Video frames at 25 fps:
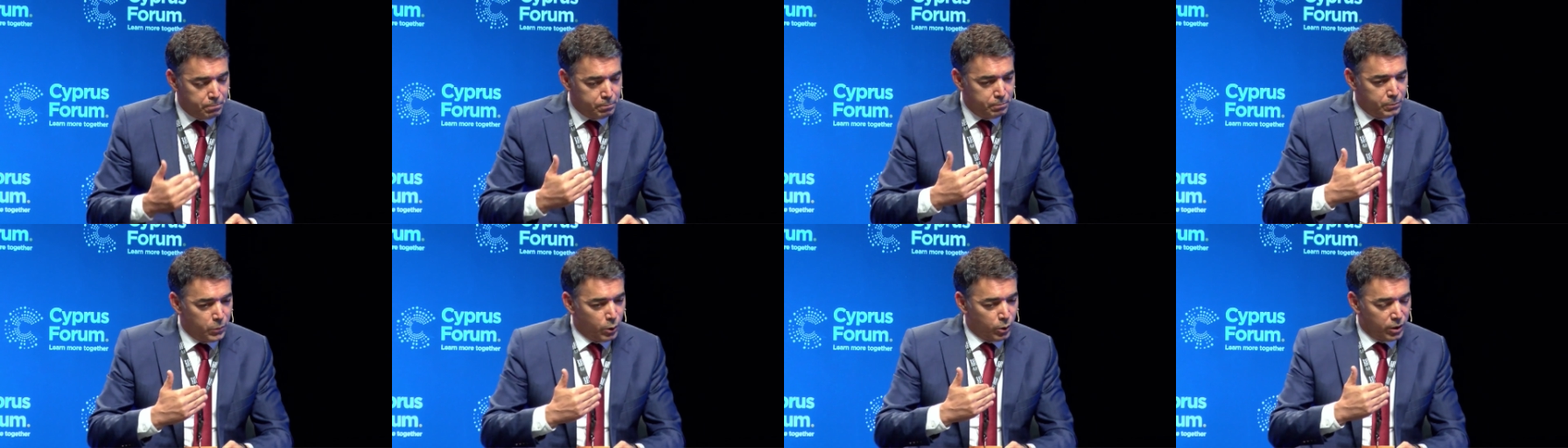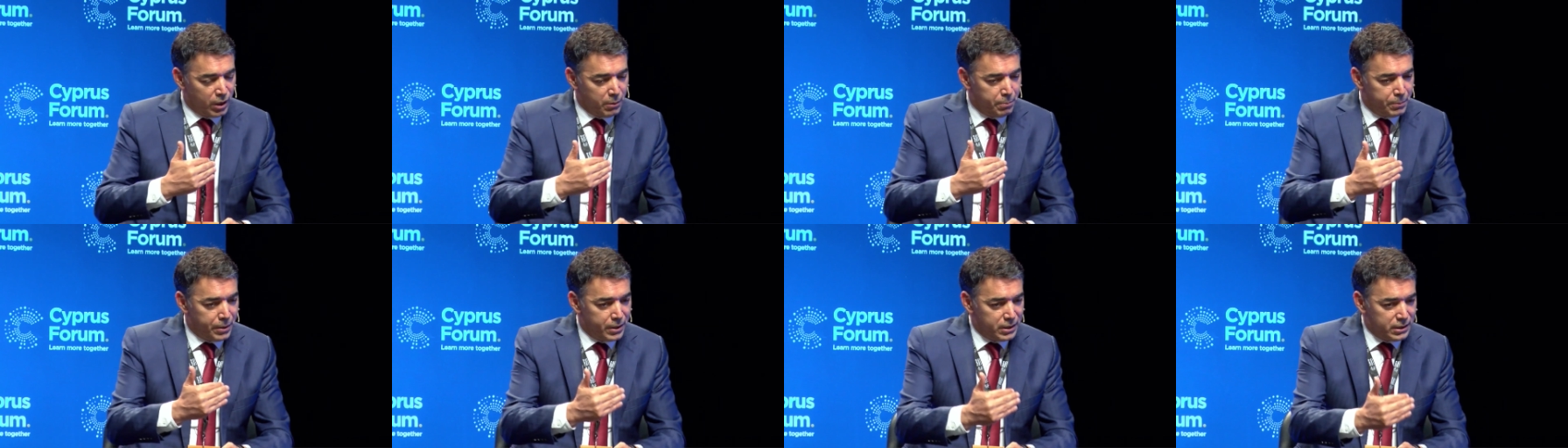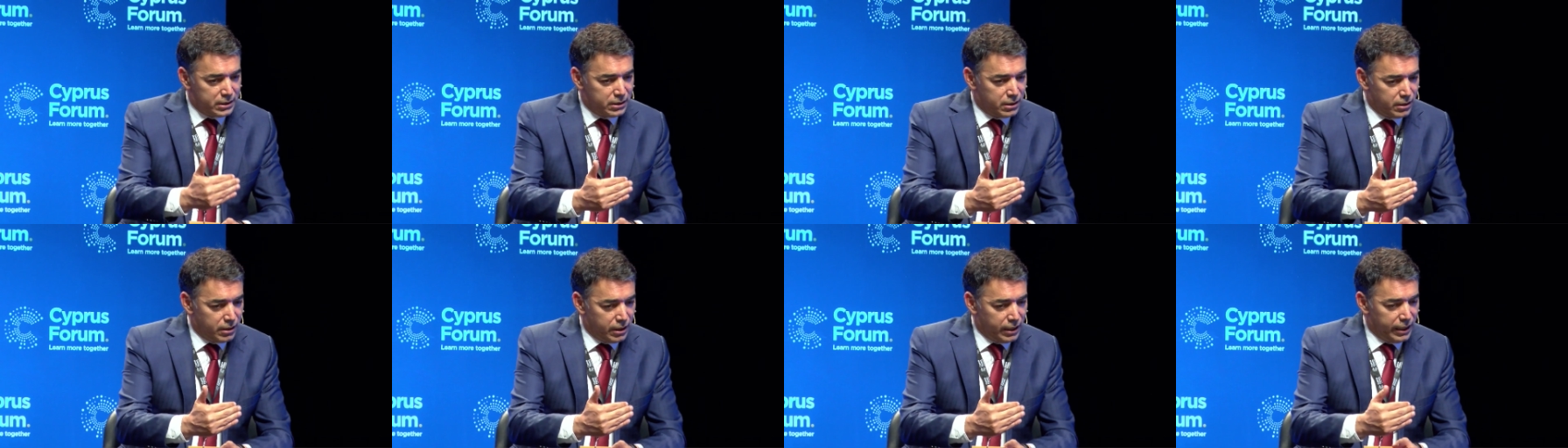on a
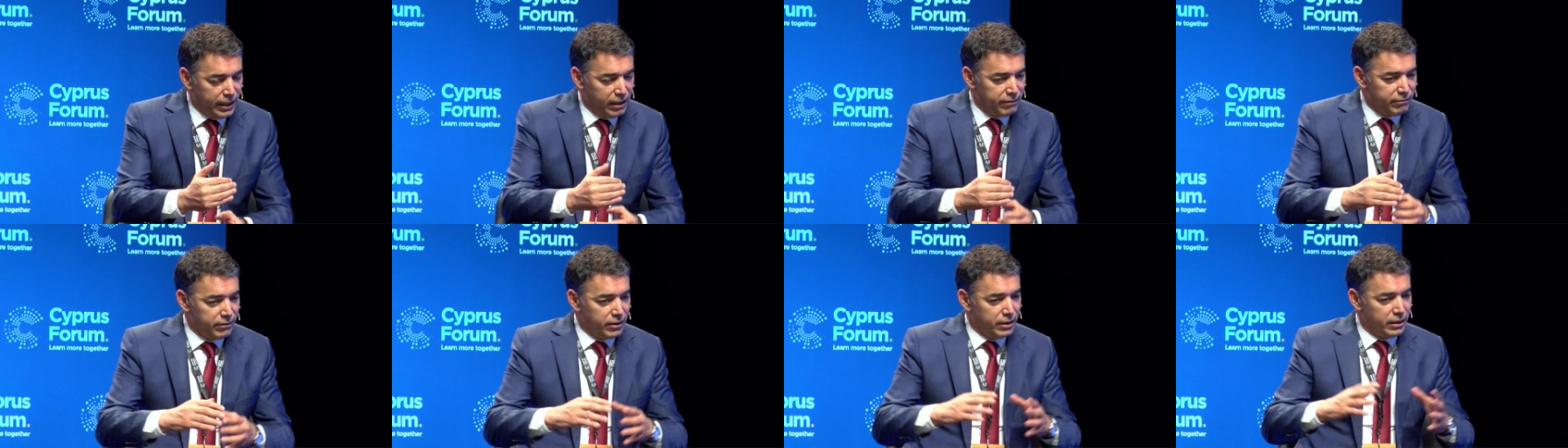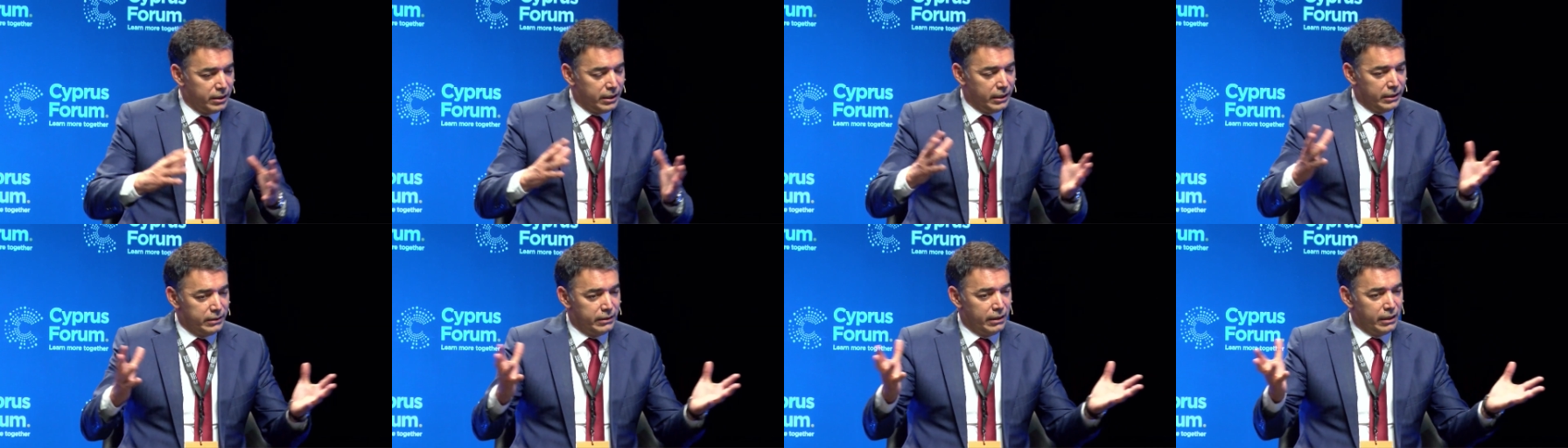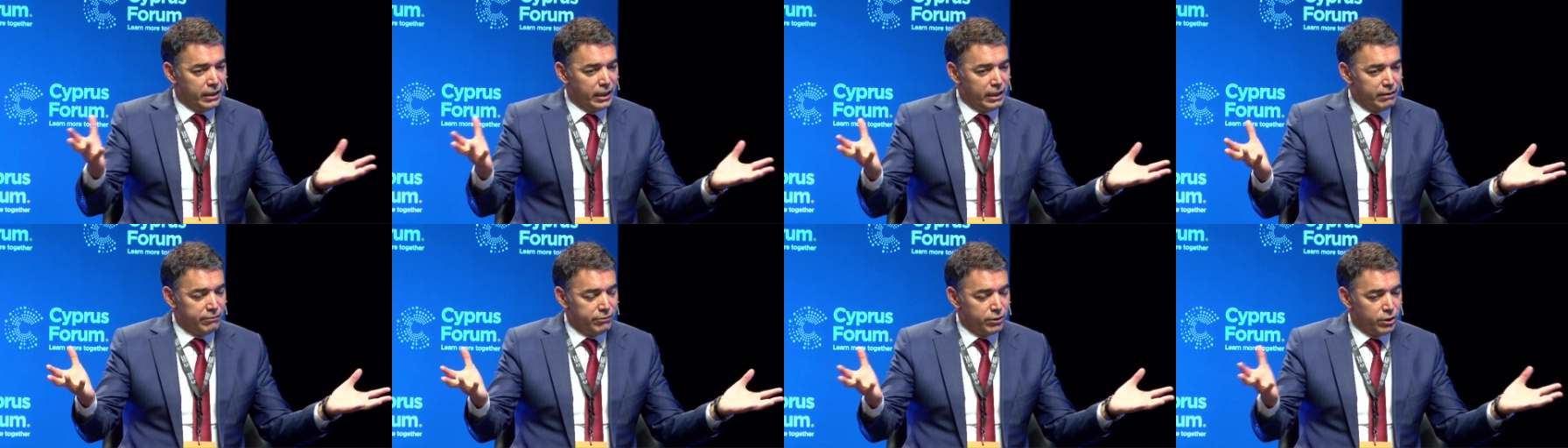personal level, at the
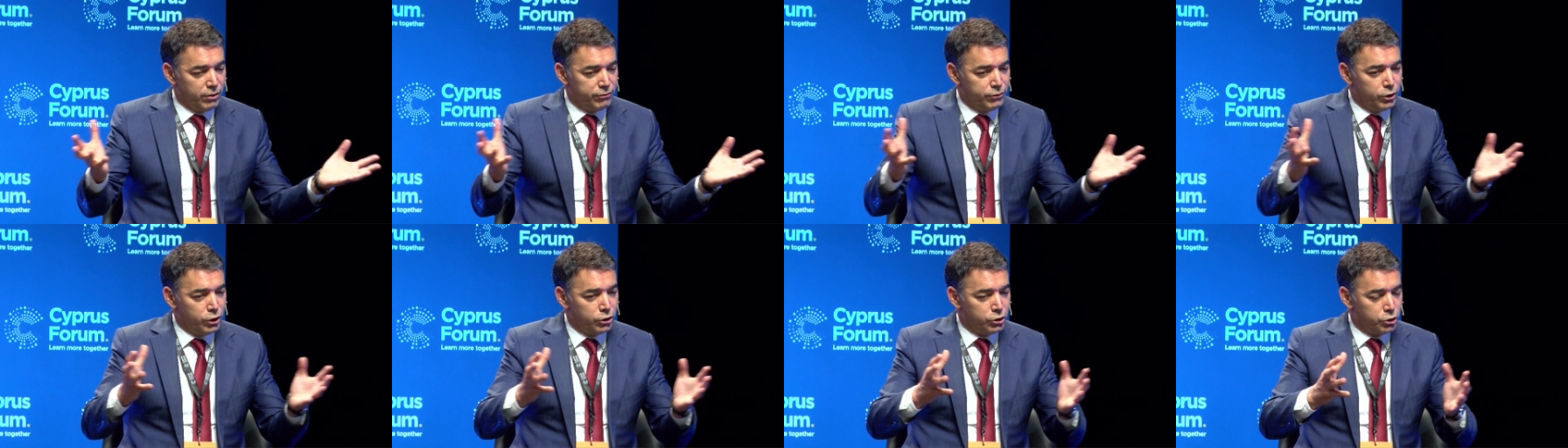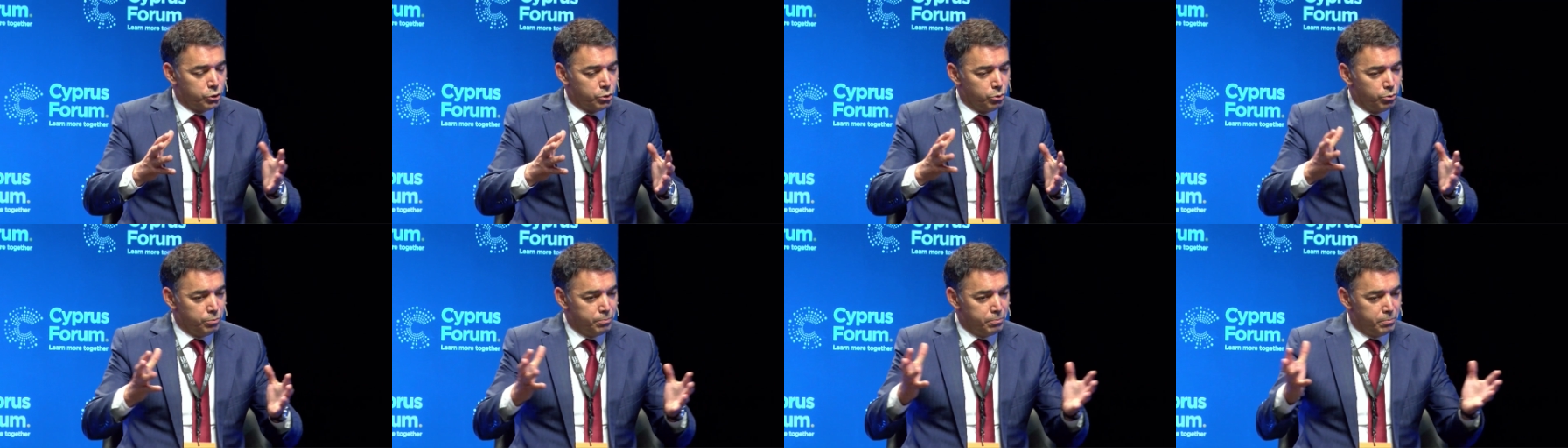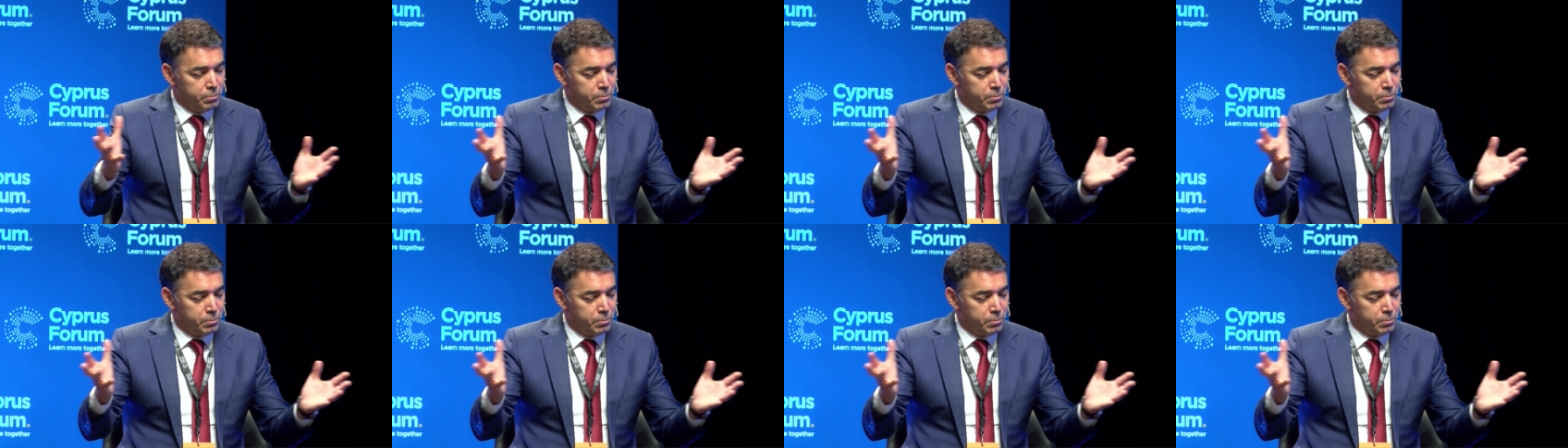level of the two